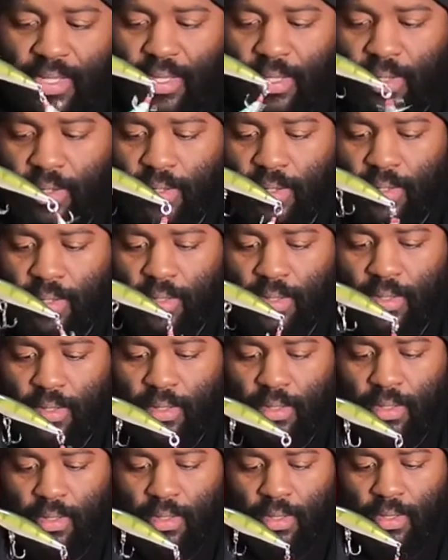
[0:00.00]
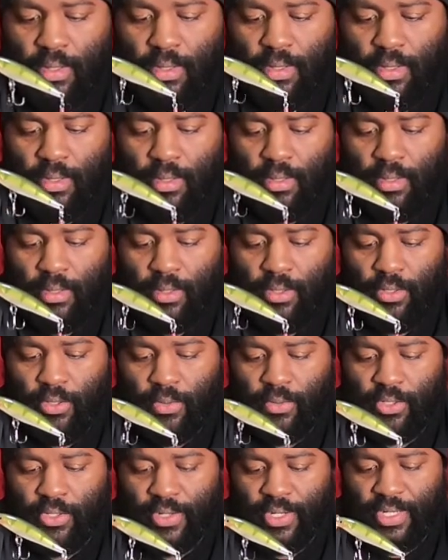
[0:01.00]
in
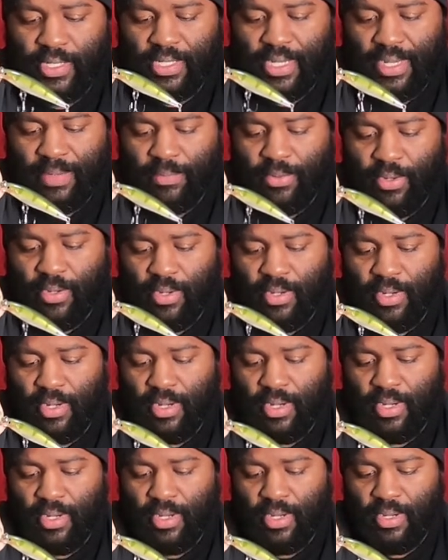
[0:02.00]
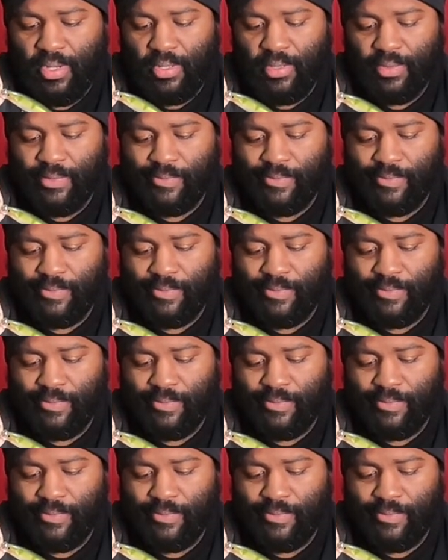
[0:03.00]
two trays. I bought